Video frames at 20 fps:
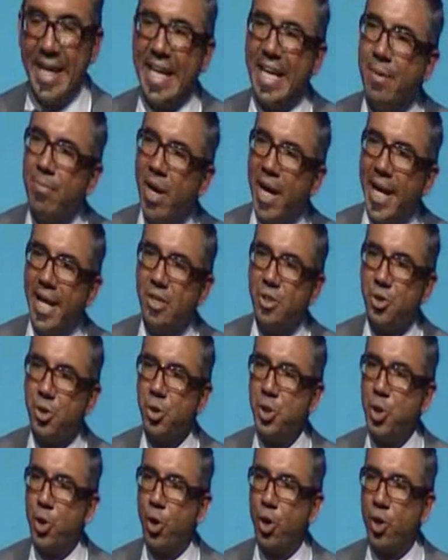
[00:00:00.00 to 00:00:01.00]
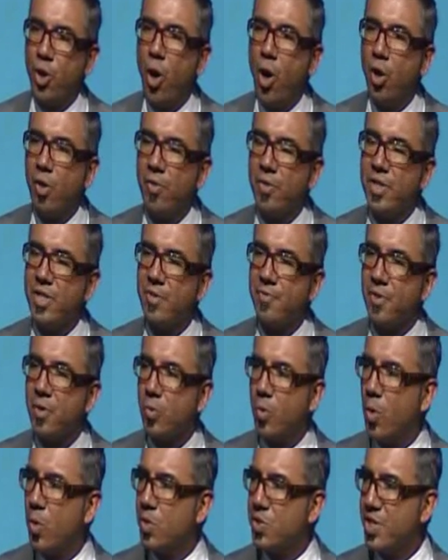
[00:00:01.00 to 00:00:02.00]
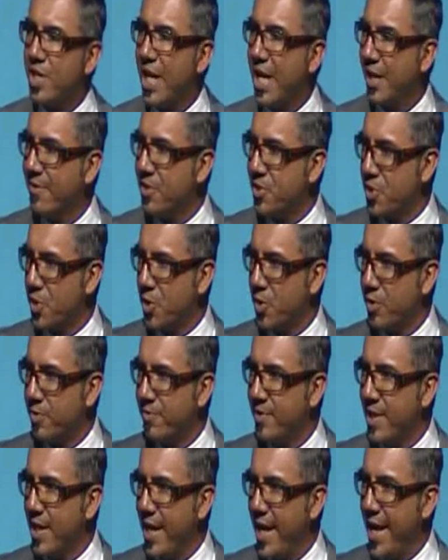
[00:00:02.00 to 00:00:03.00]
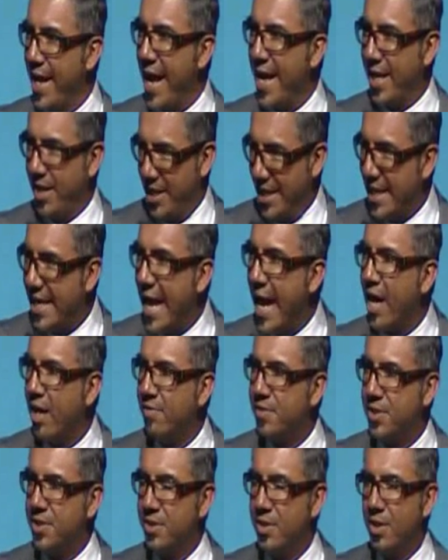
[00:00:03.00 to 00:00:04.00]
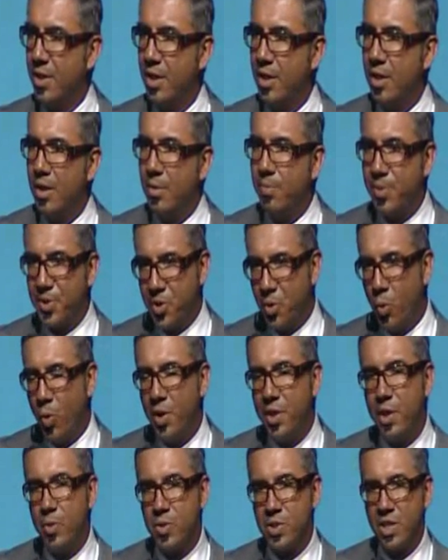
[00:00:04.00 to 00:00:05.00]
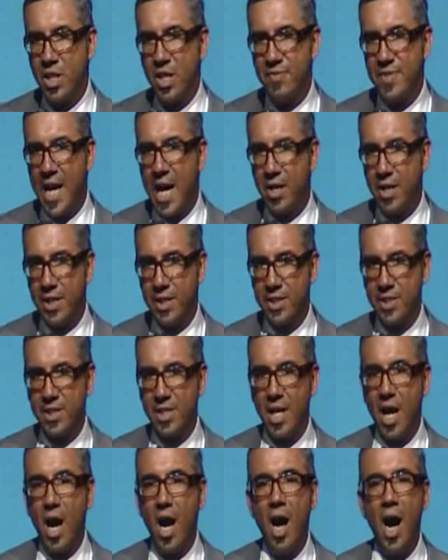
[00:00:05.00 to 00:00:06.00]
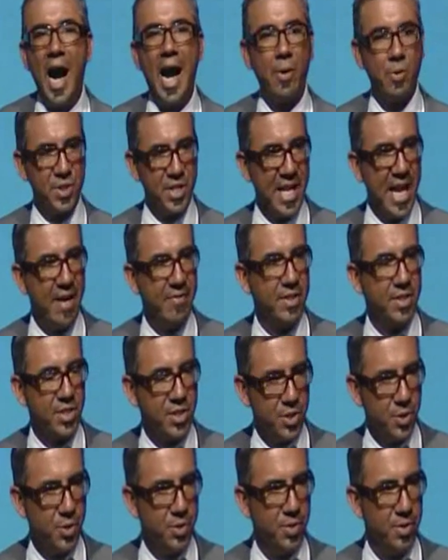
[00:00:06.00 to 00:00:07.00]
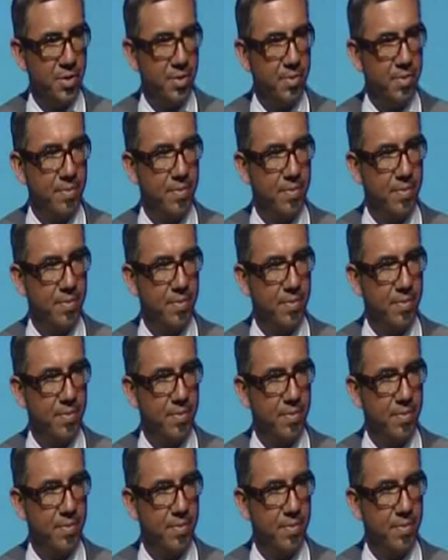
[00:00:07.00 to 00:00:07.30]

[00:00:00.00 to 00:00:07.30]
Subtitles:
In my intro, you heard all the different roles that I have served in AVID, but the one that was left out is I was an AVID student.